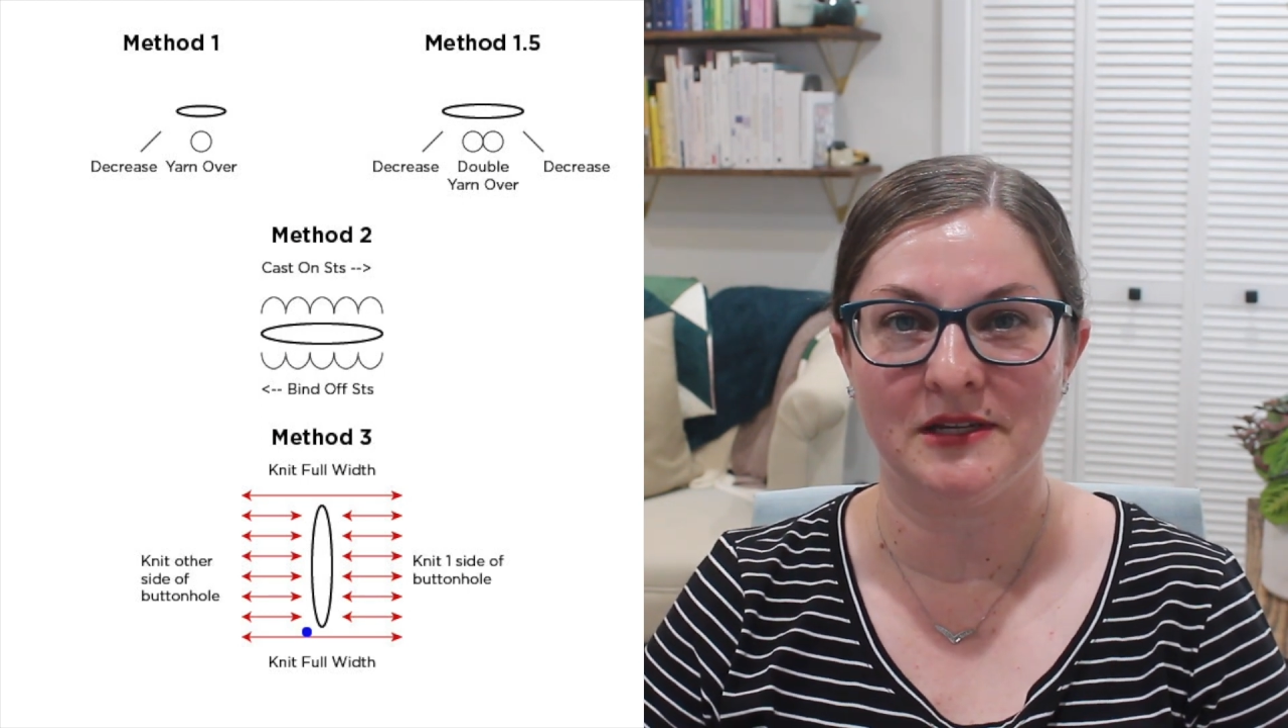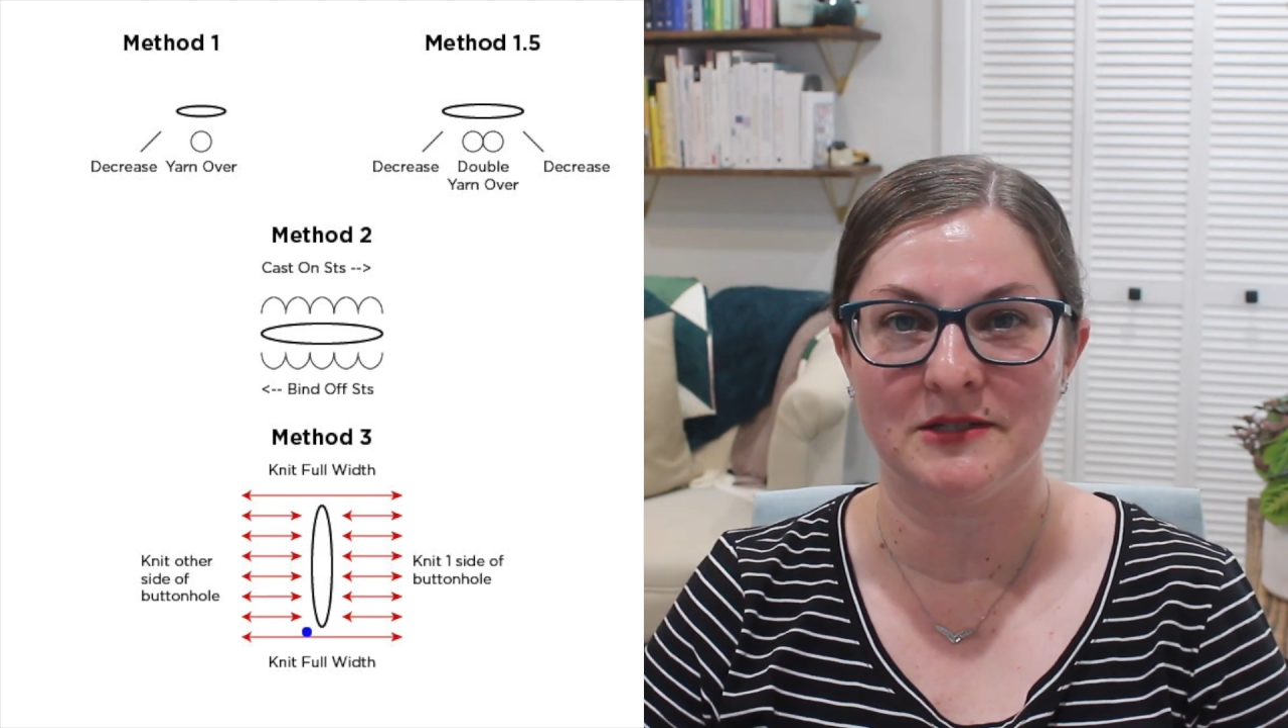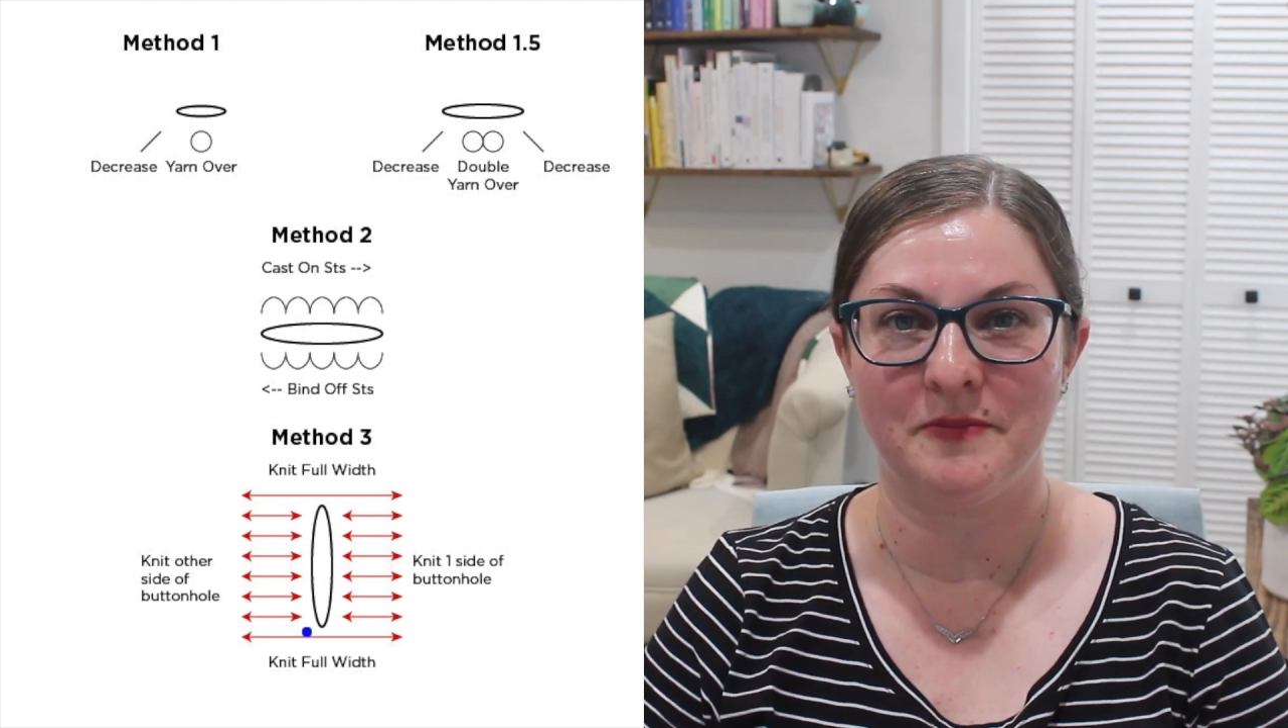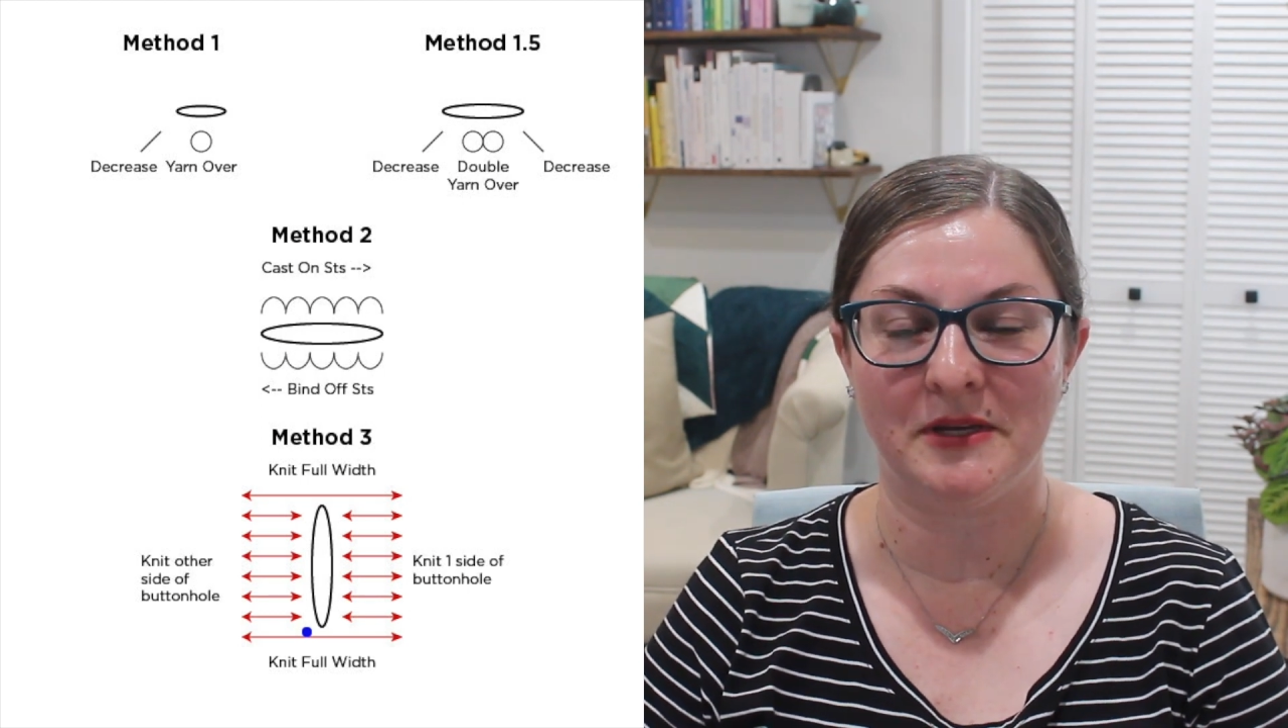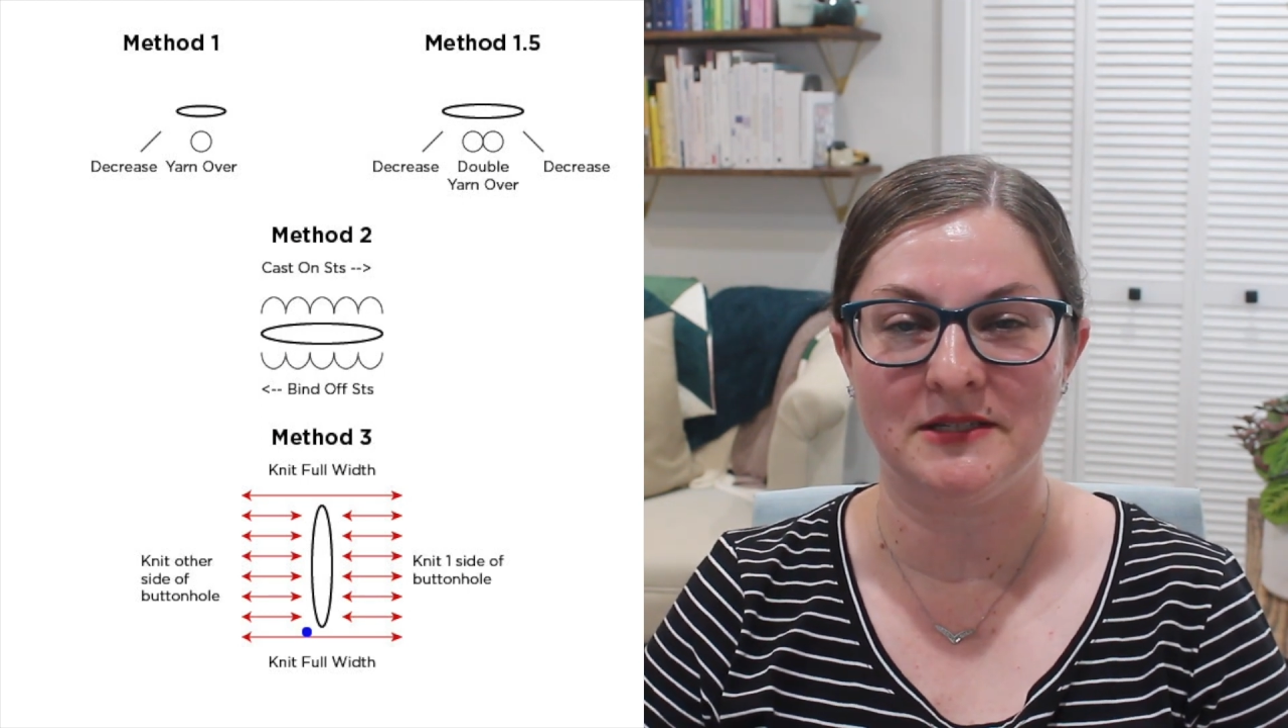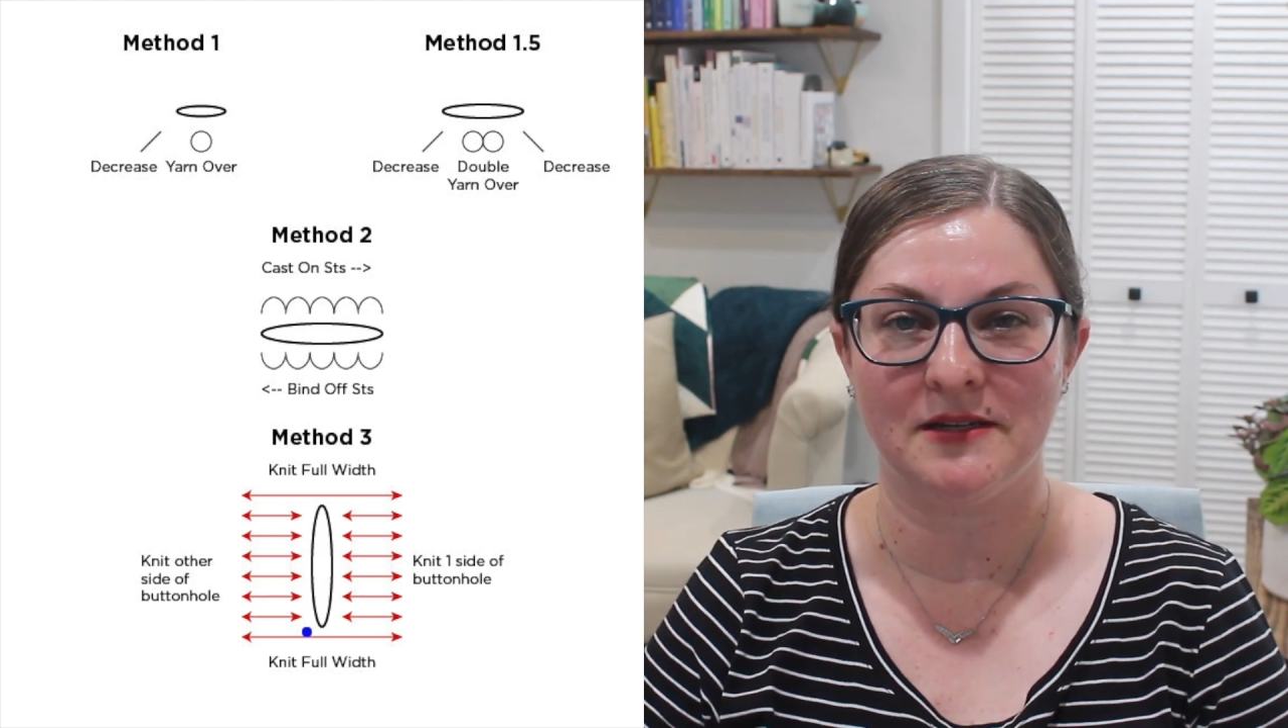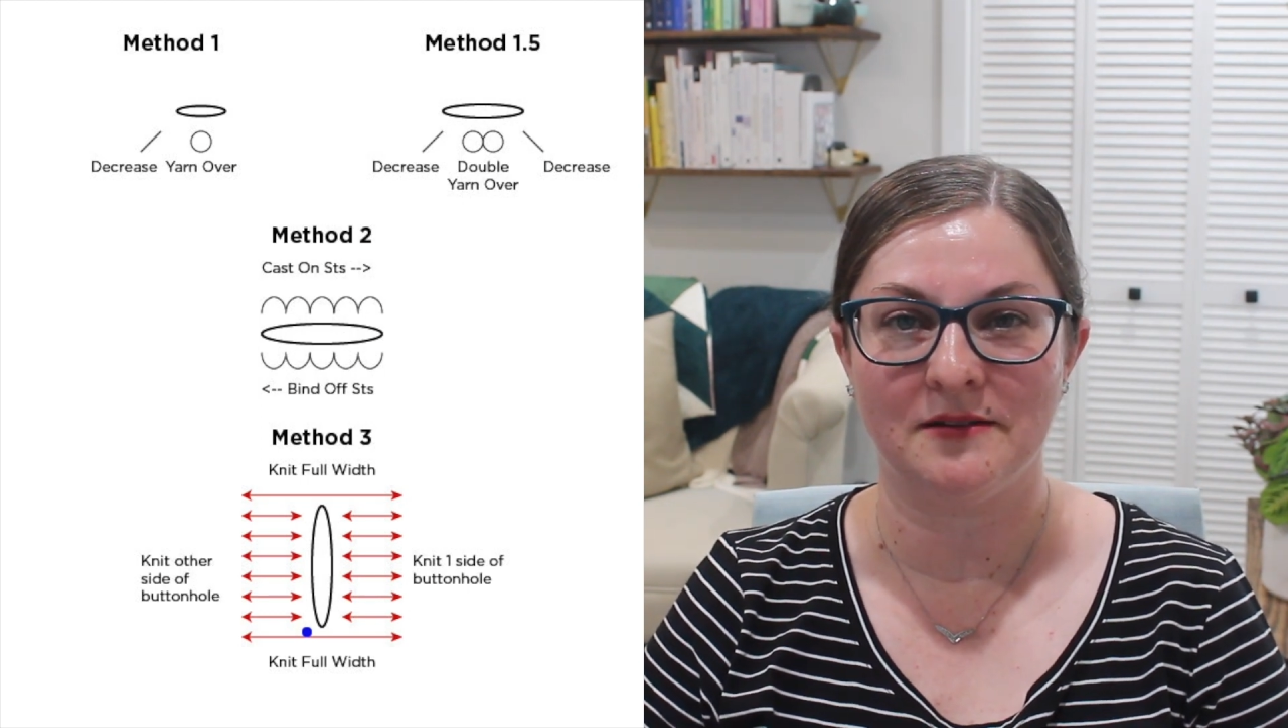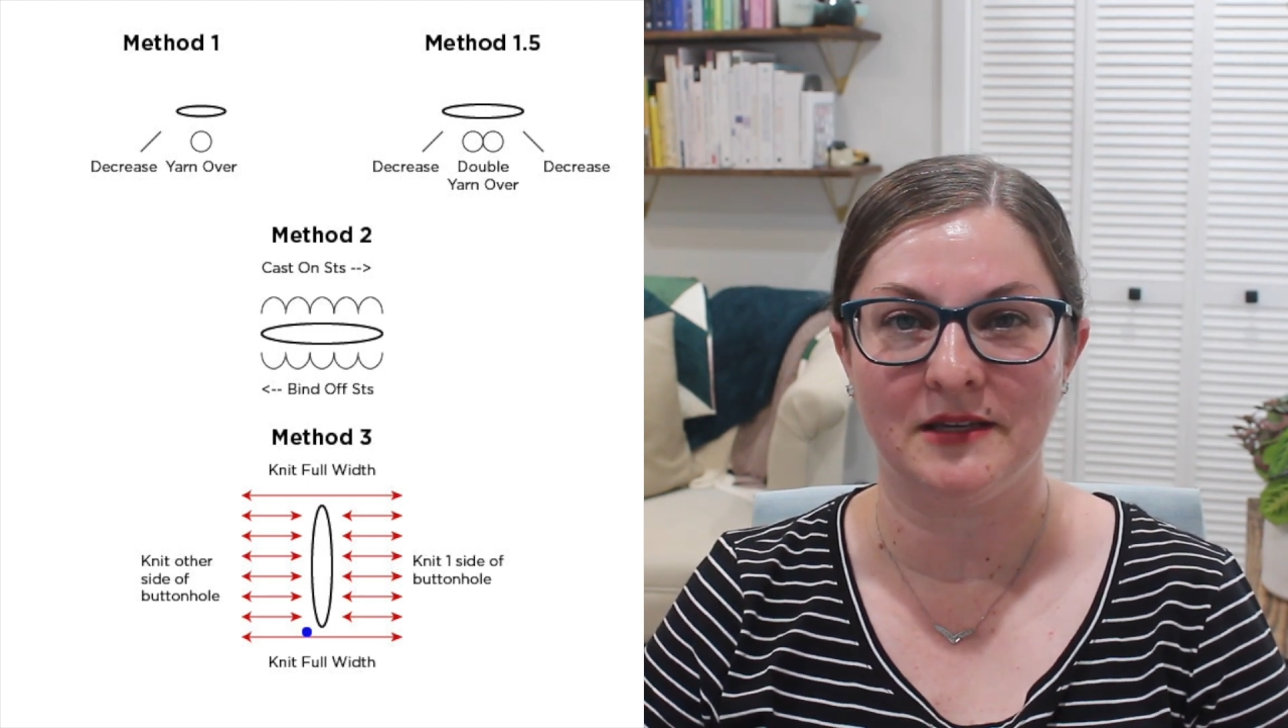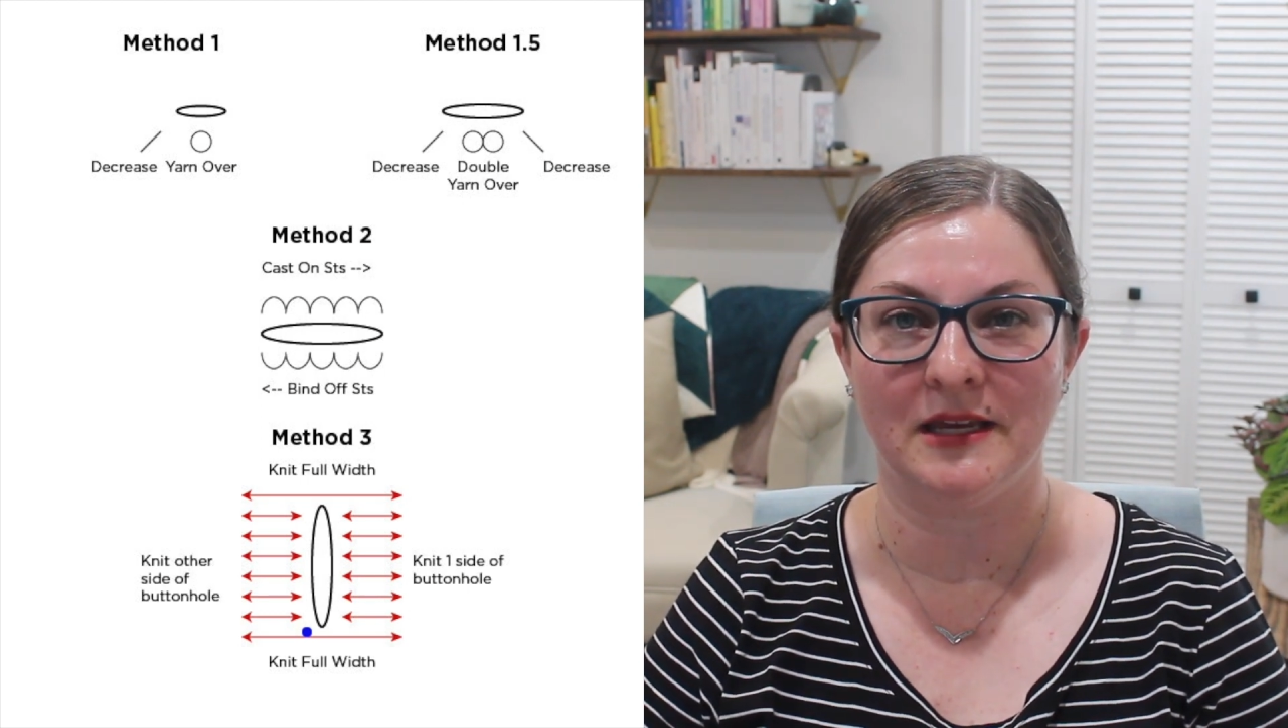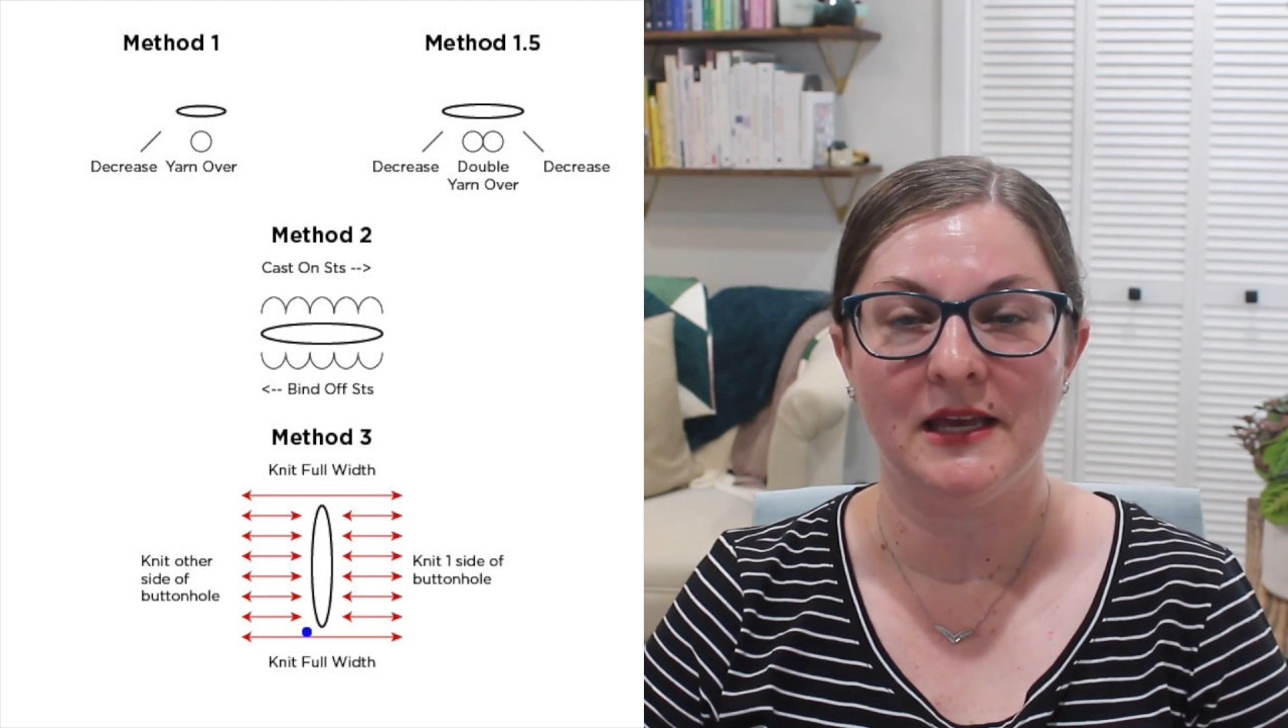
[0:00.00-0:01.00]
is
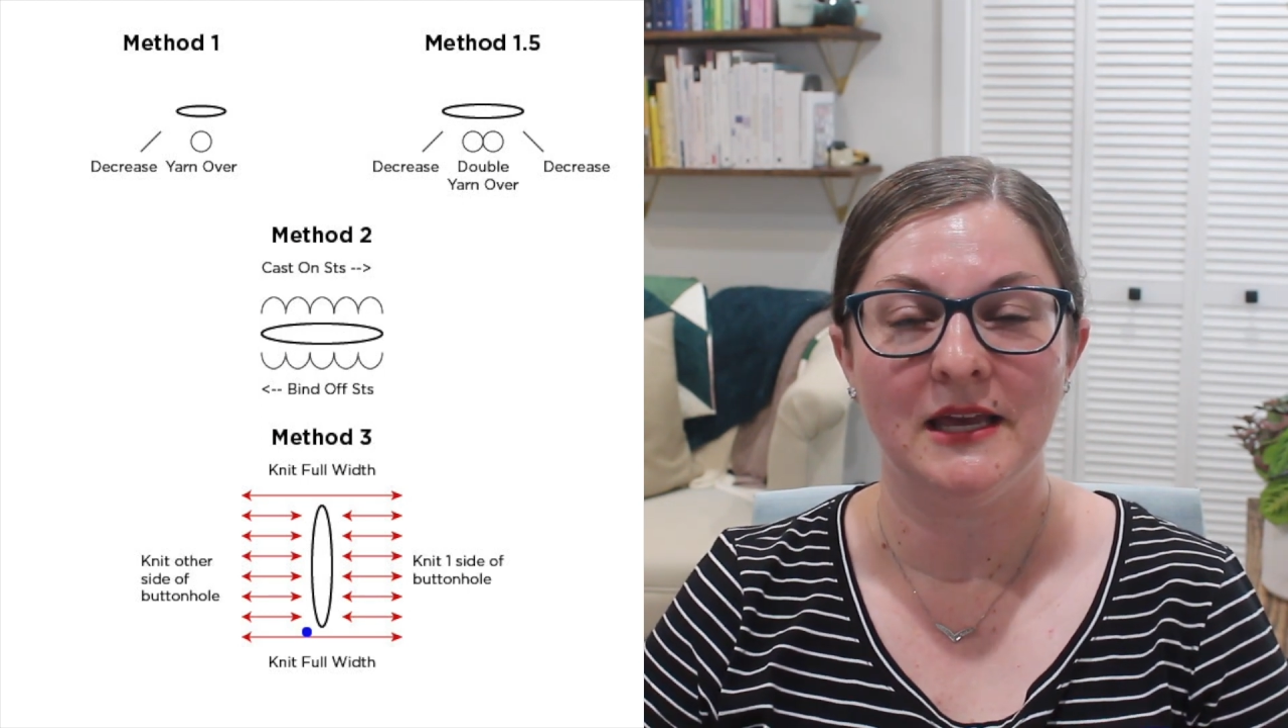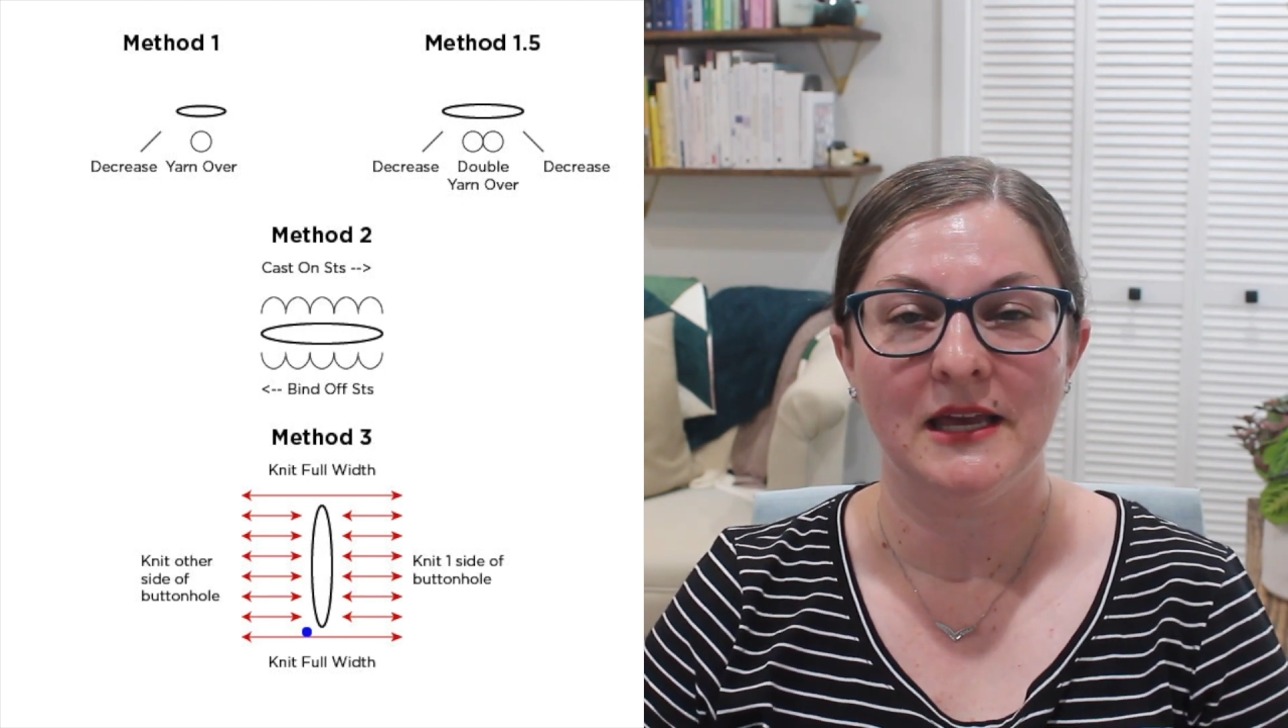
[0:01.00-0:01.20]
basically